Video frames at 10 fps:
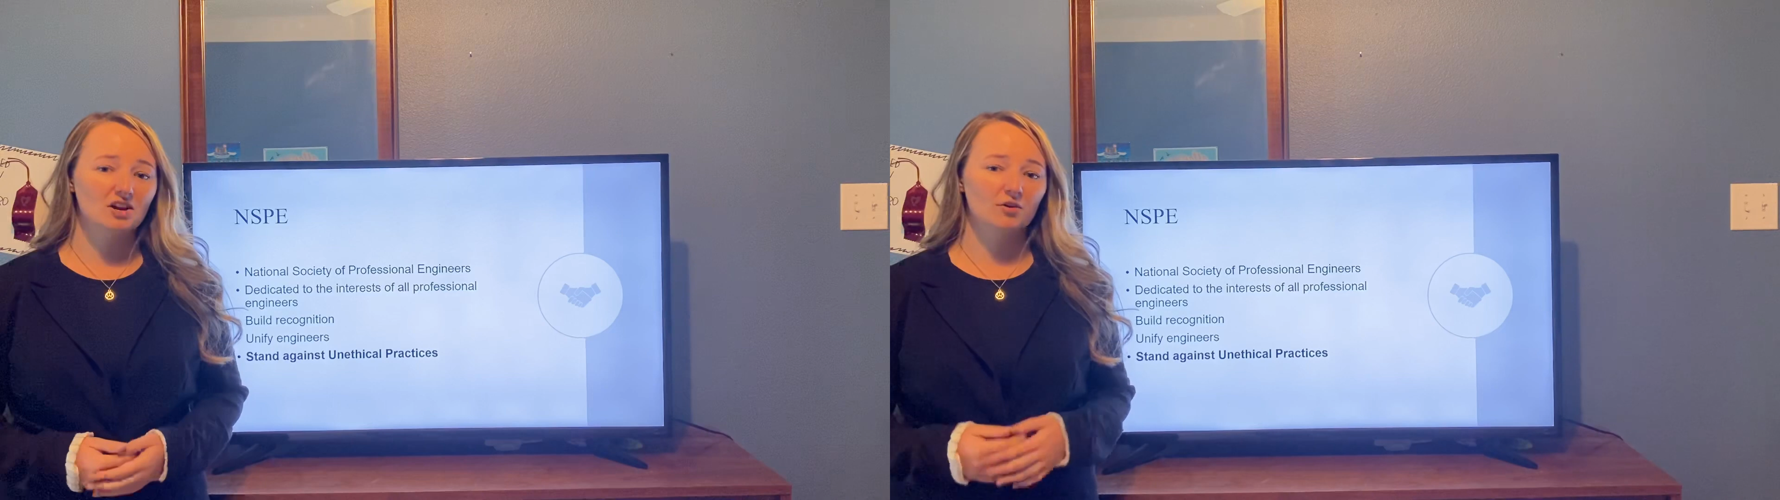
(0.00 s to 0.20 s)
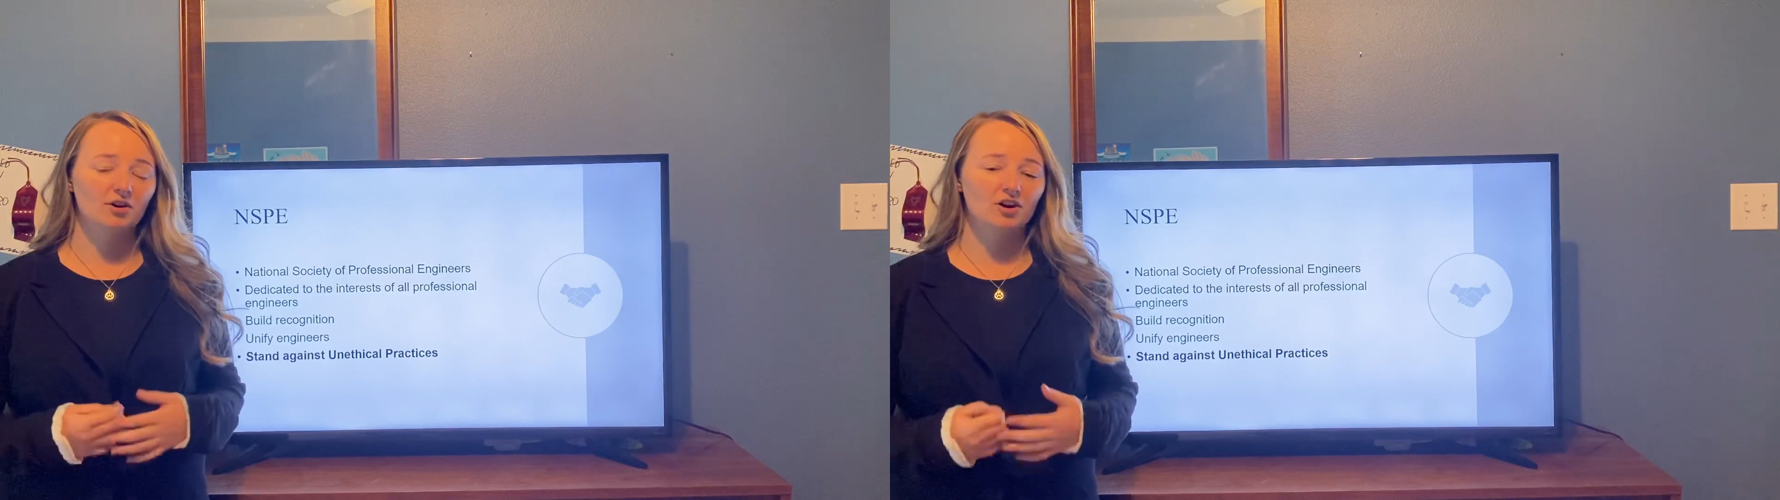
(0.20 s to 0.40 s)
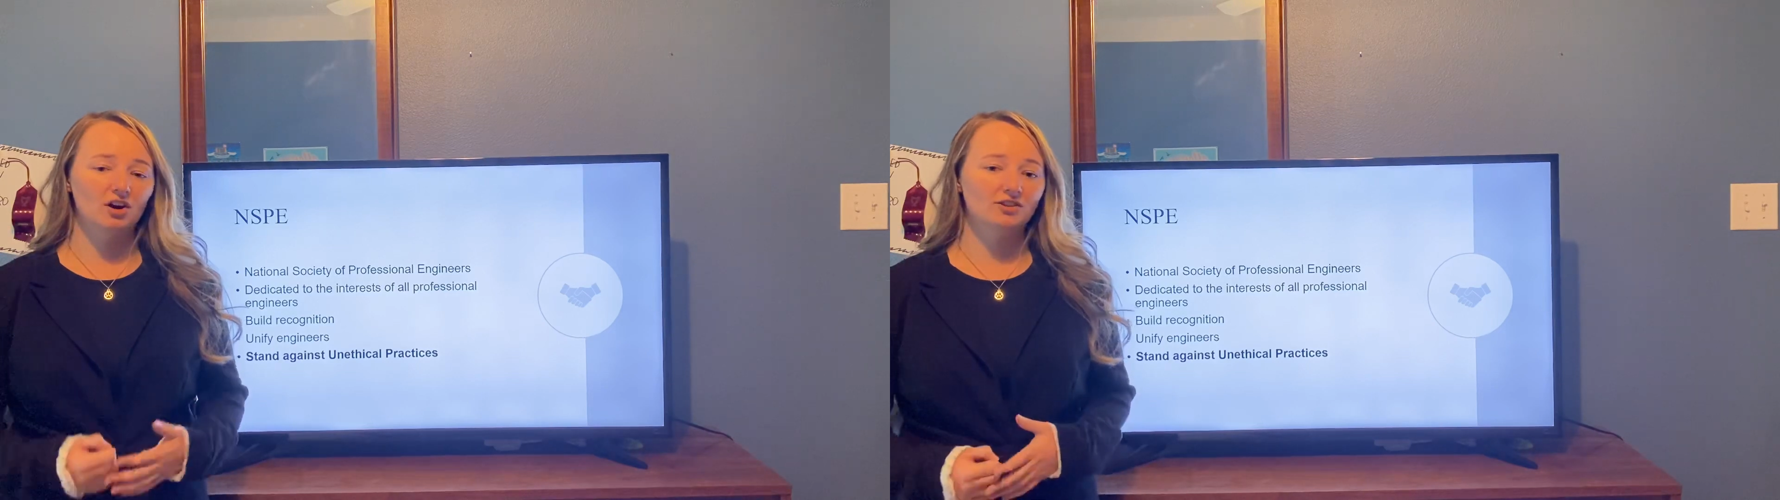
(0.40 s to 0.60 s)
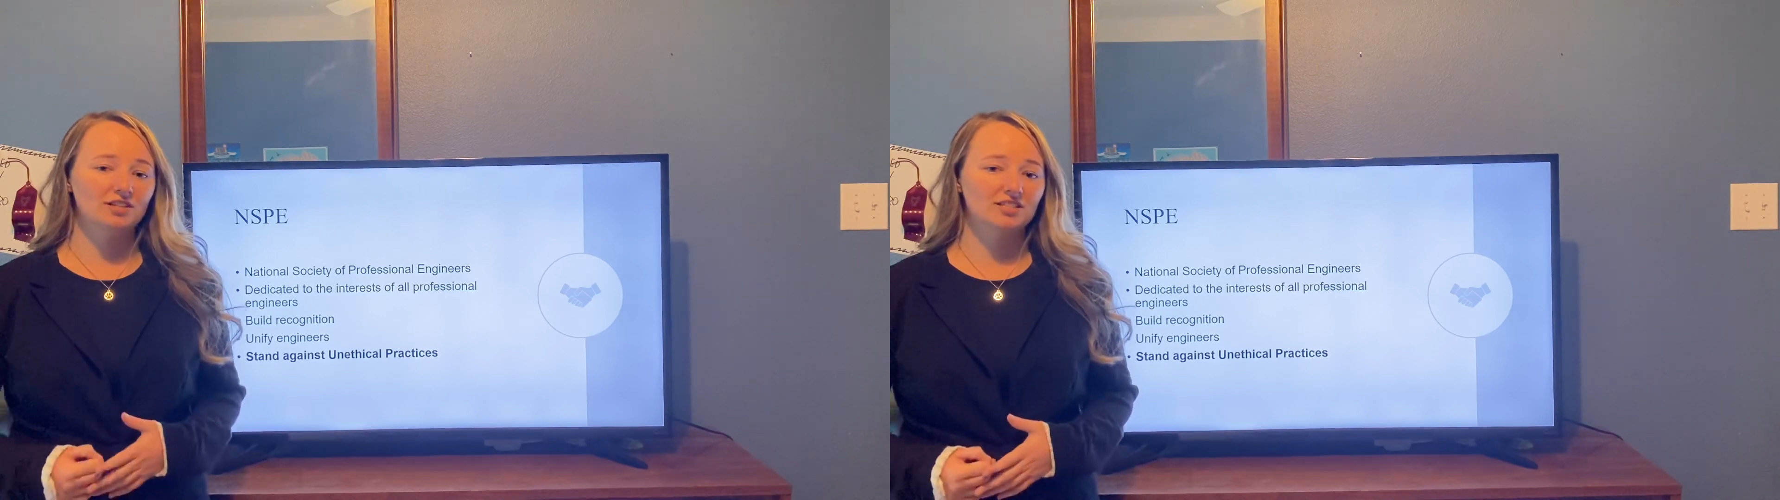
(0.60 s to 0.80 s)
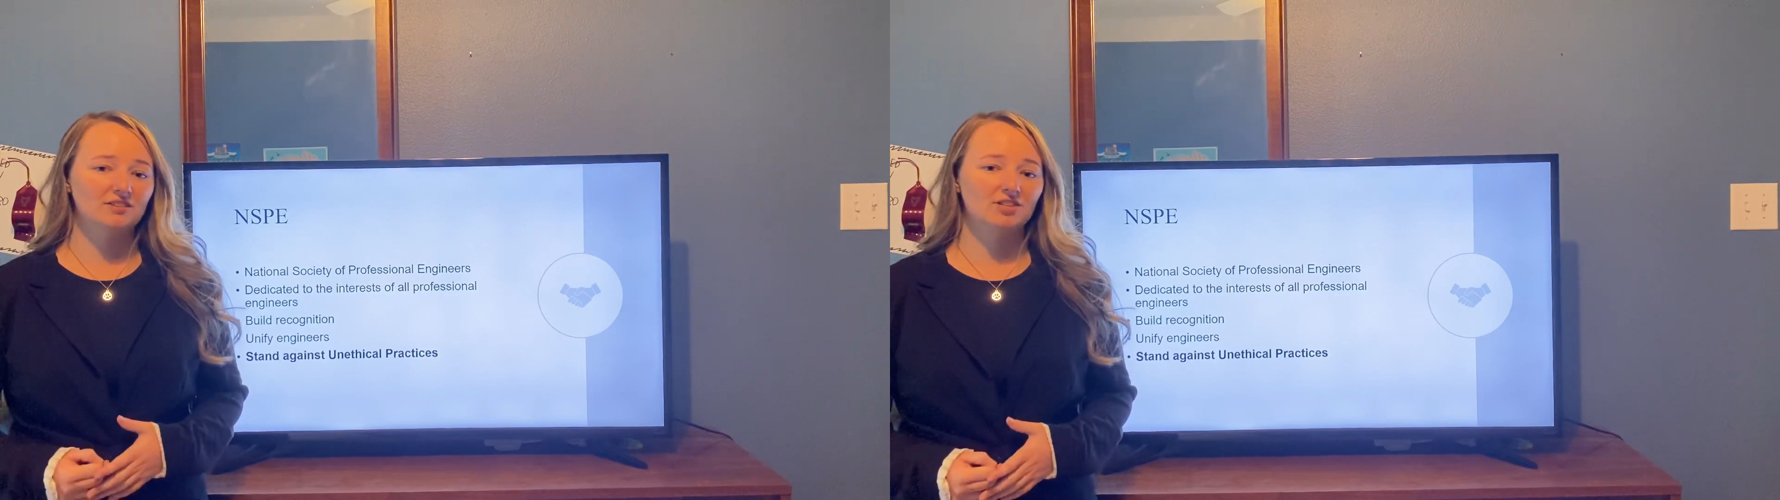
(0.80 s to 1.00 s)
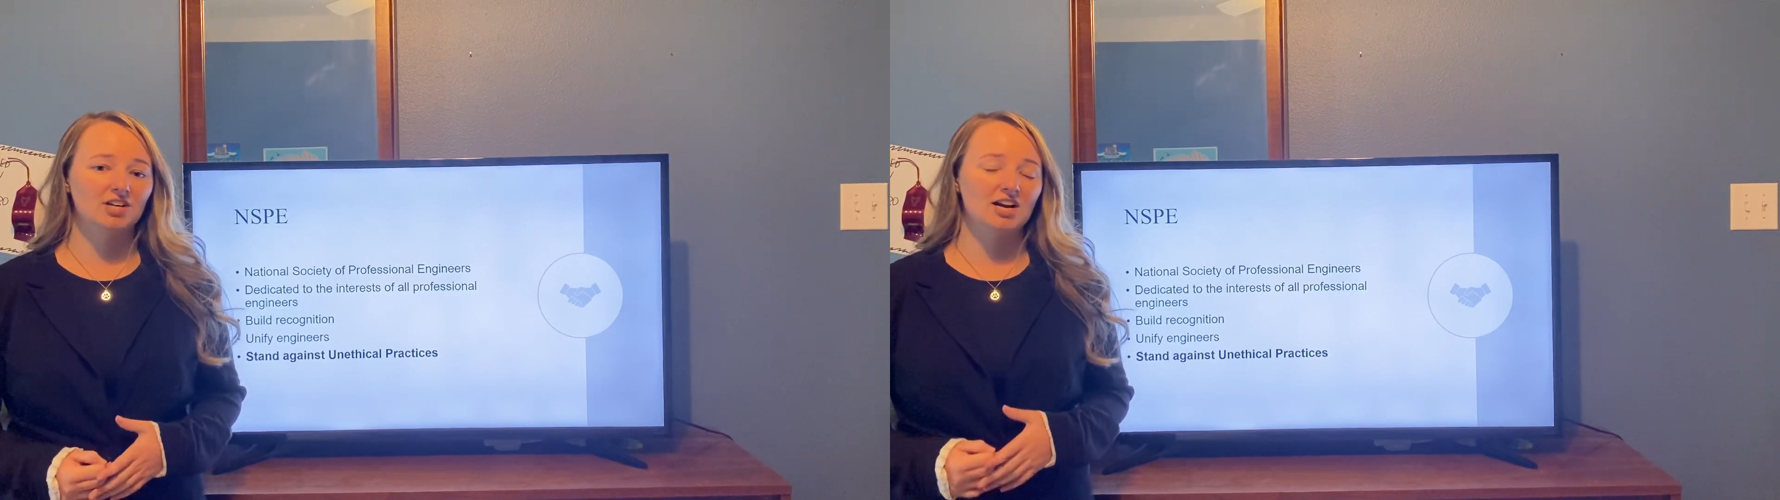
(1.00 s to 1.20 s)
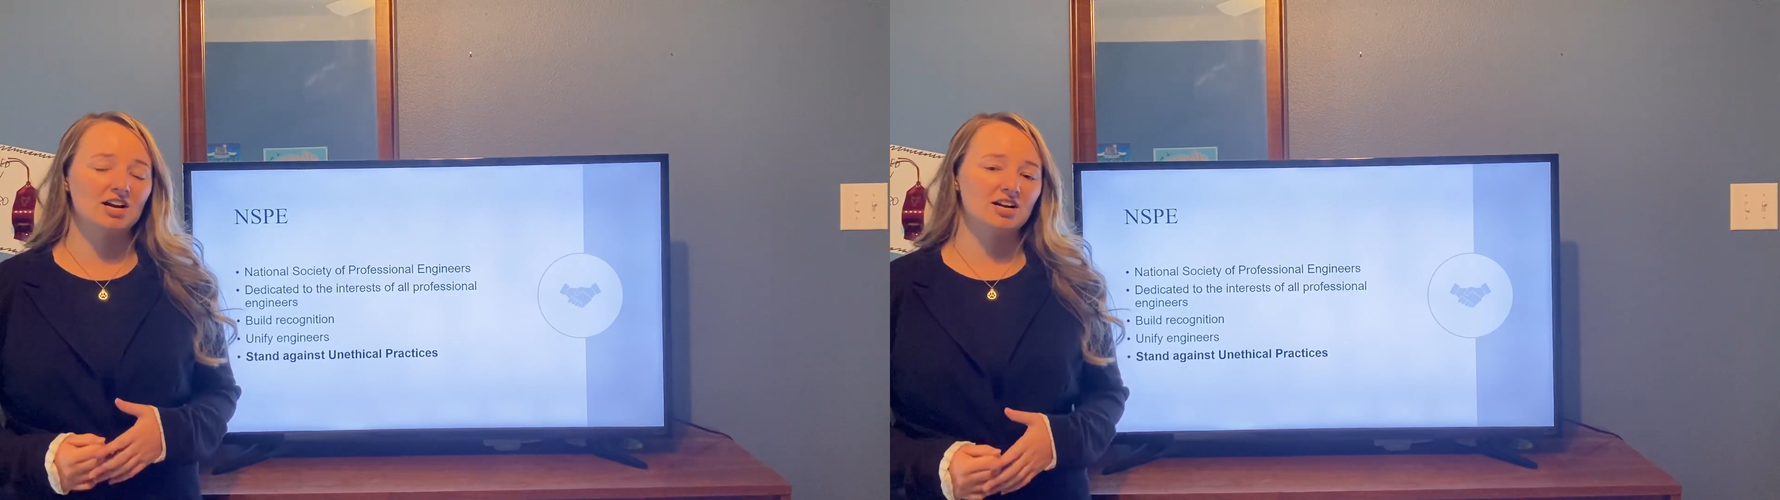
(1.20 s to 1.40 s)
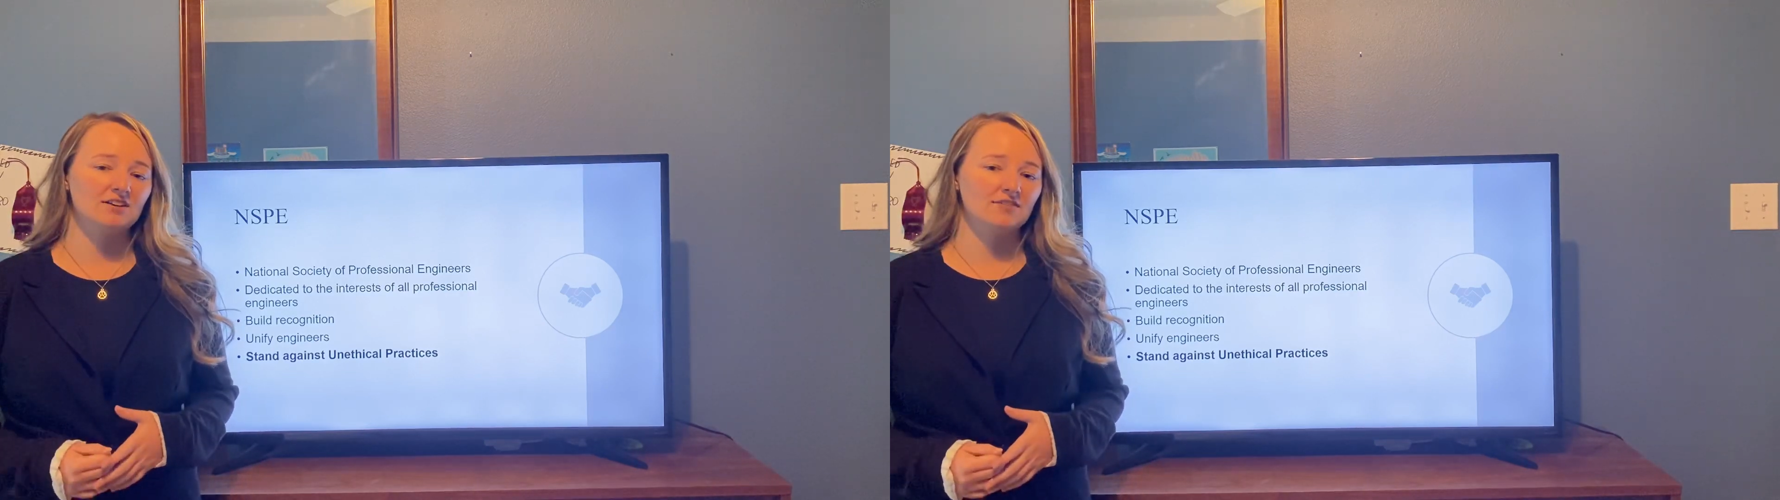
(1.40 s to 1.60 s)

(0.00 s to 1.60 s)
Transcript: regardless of their area